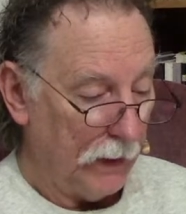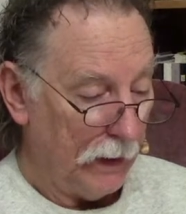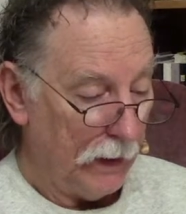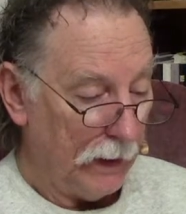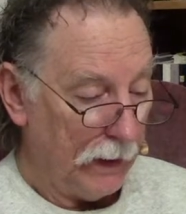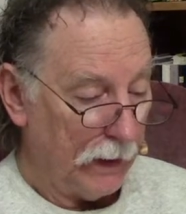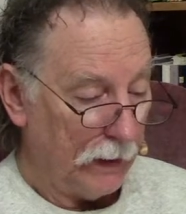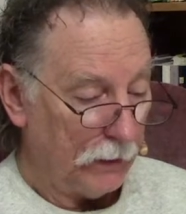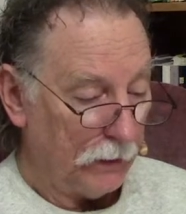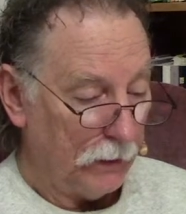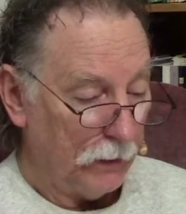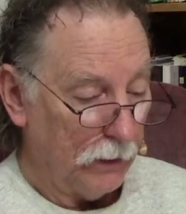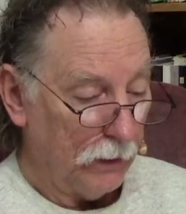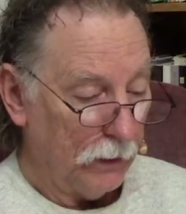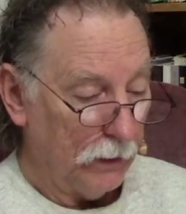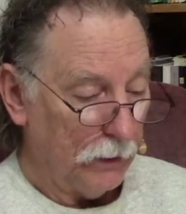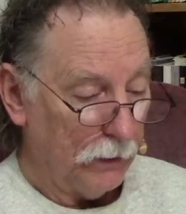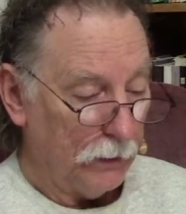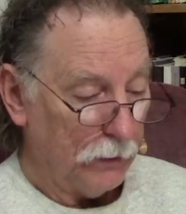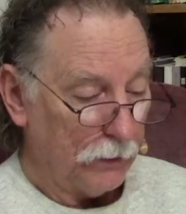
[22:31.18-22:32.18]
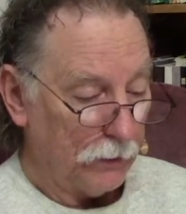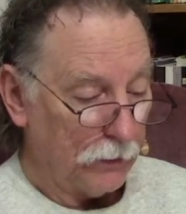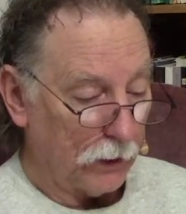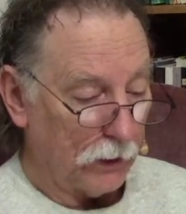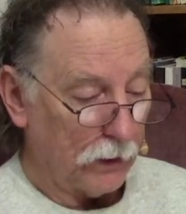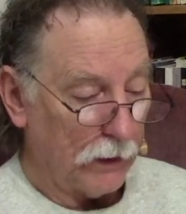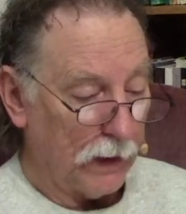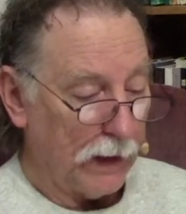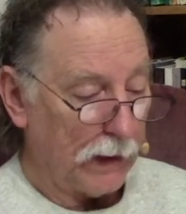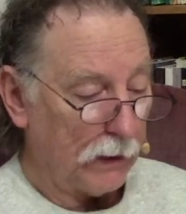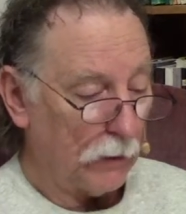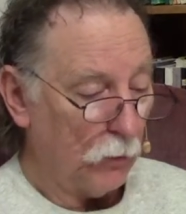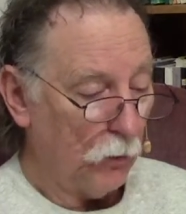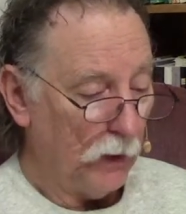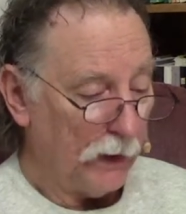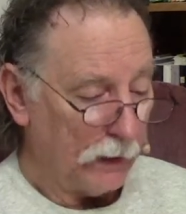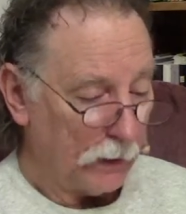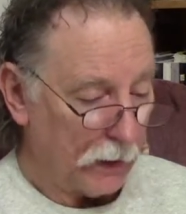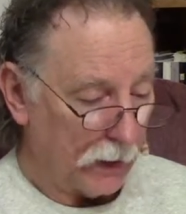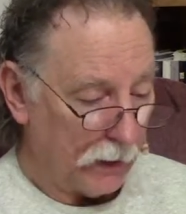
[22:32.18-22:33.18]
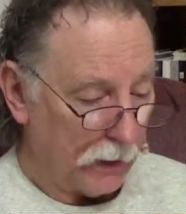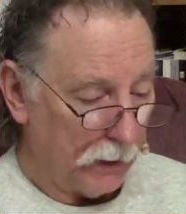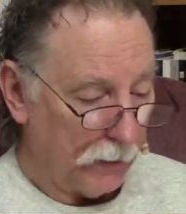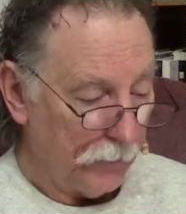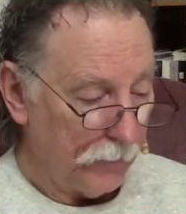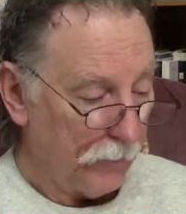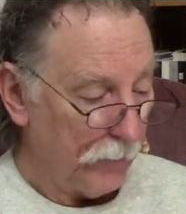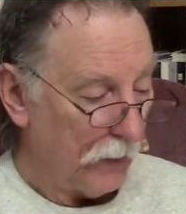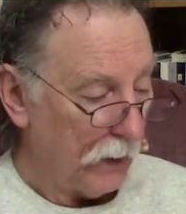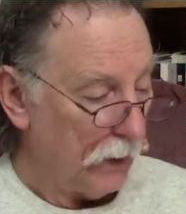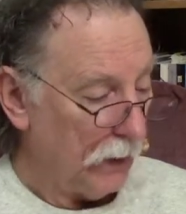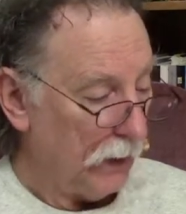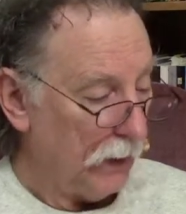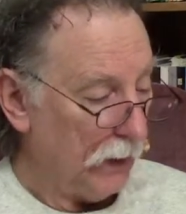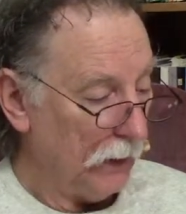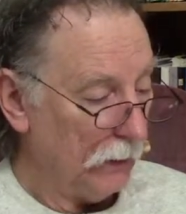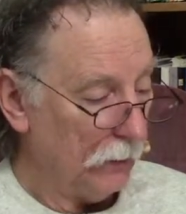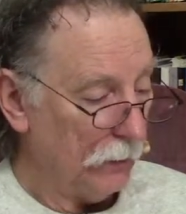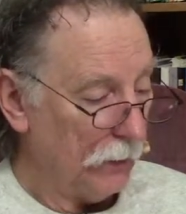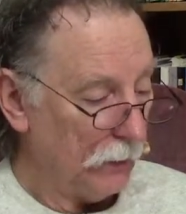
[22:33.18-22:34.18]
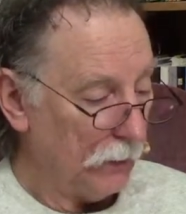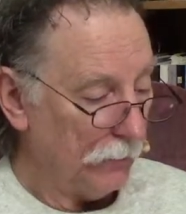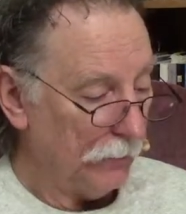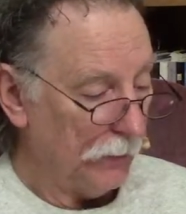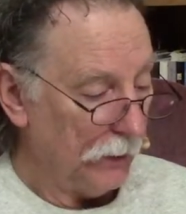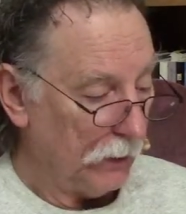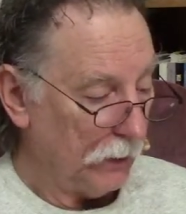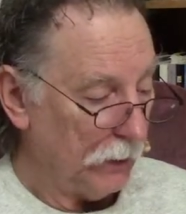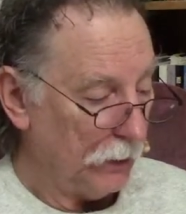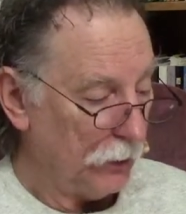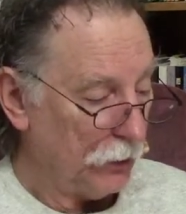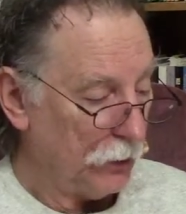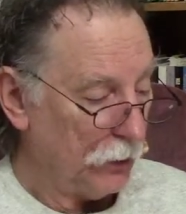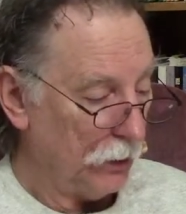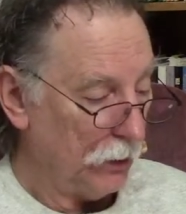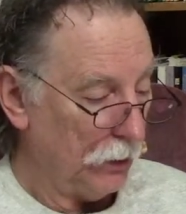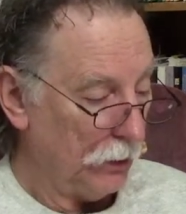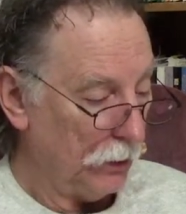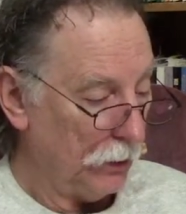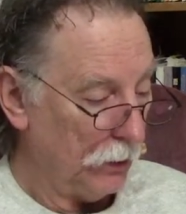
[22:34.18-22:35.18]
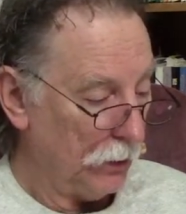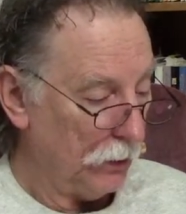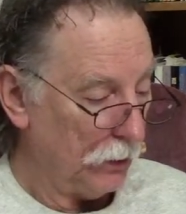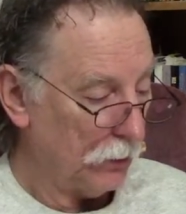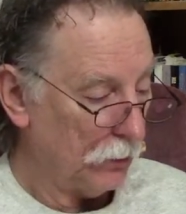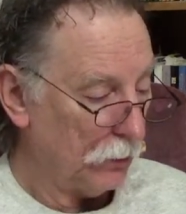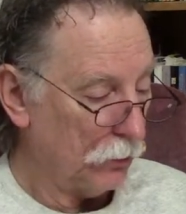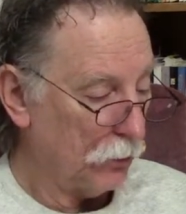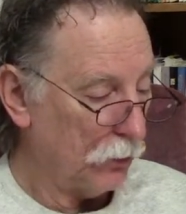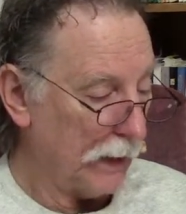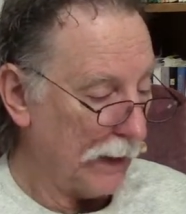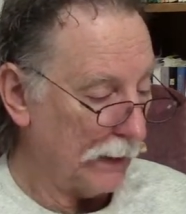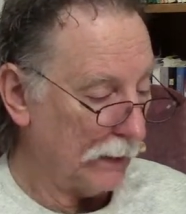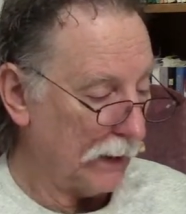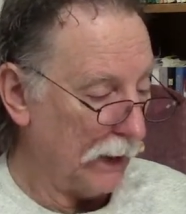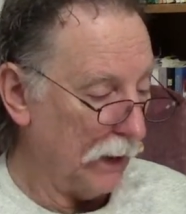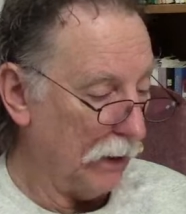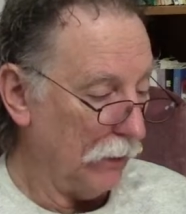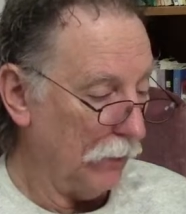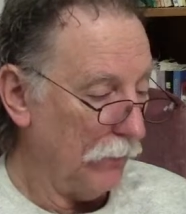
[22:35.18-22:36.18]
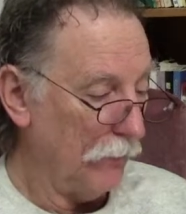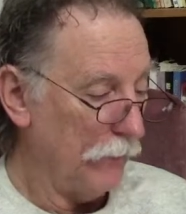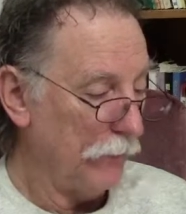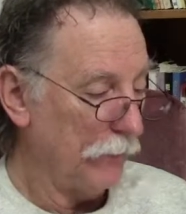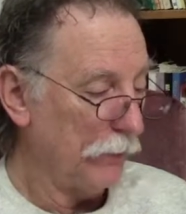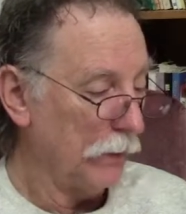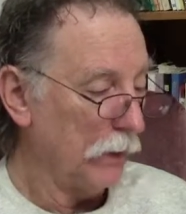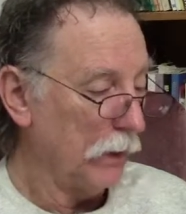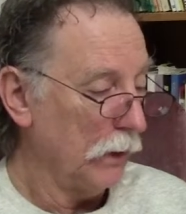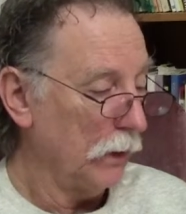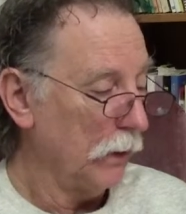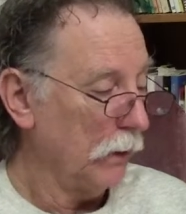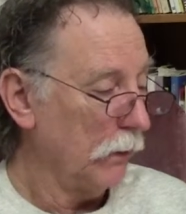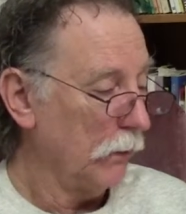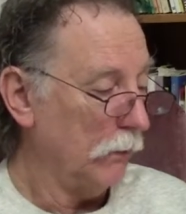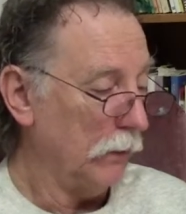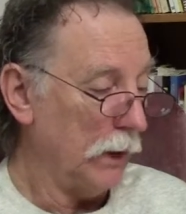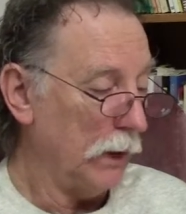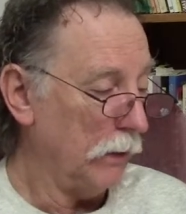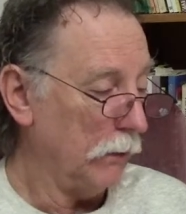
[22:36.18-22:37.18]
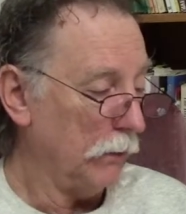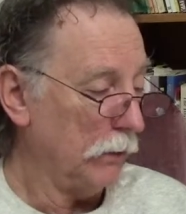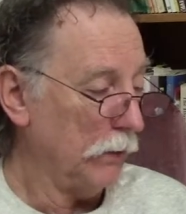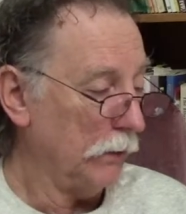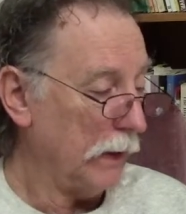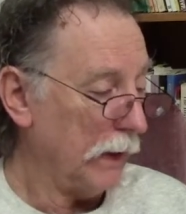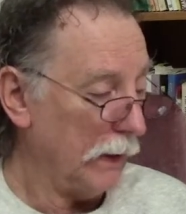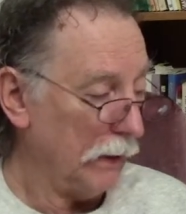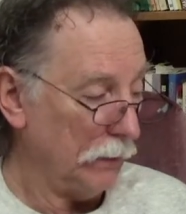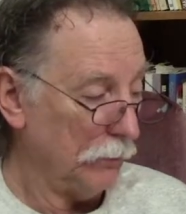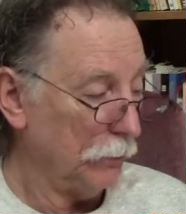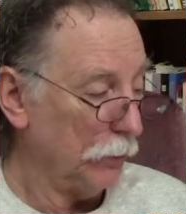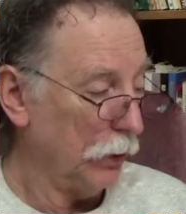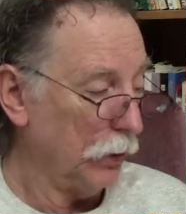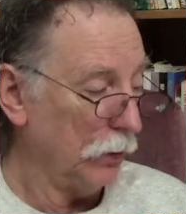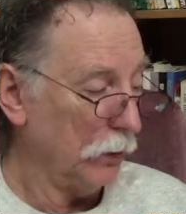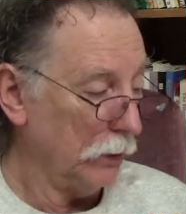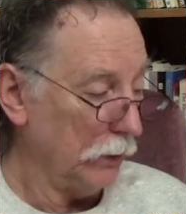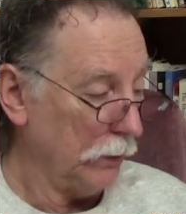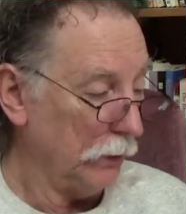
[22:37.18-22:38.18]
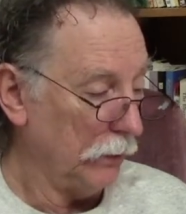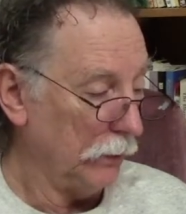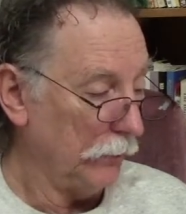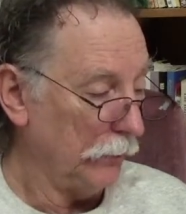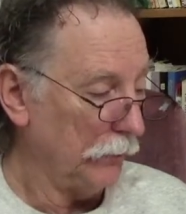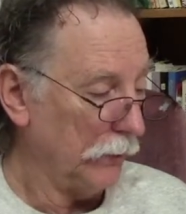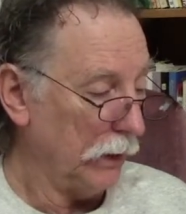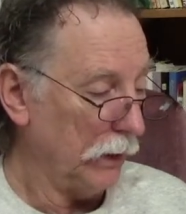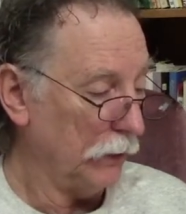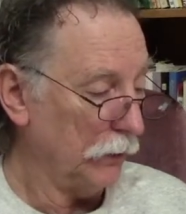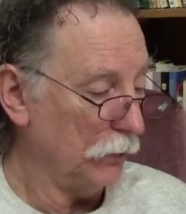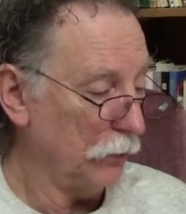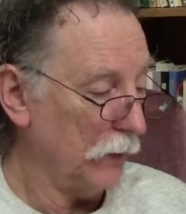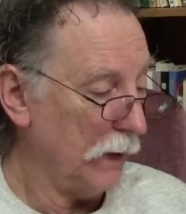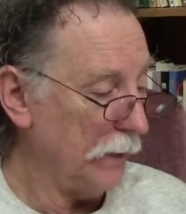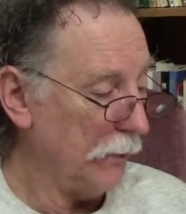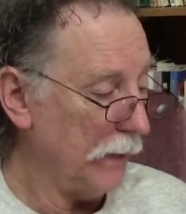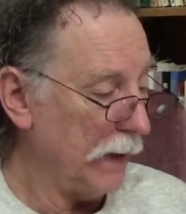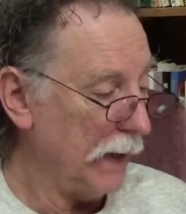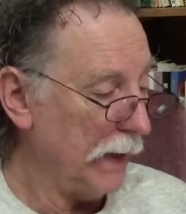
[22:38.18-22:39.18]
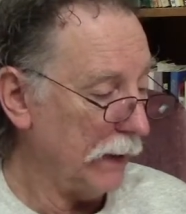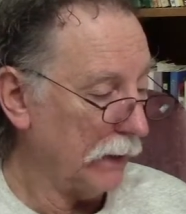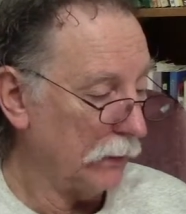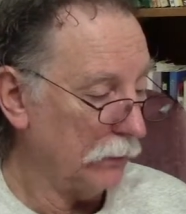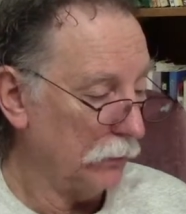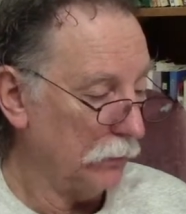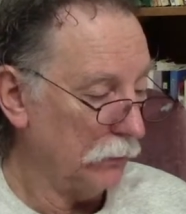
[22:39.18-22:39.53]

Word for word: at Czarnowicka, a little village near Krakow. Wow, he died in Poland on his way back.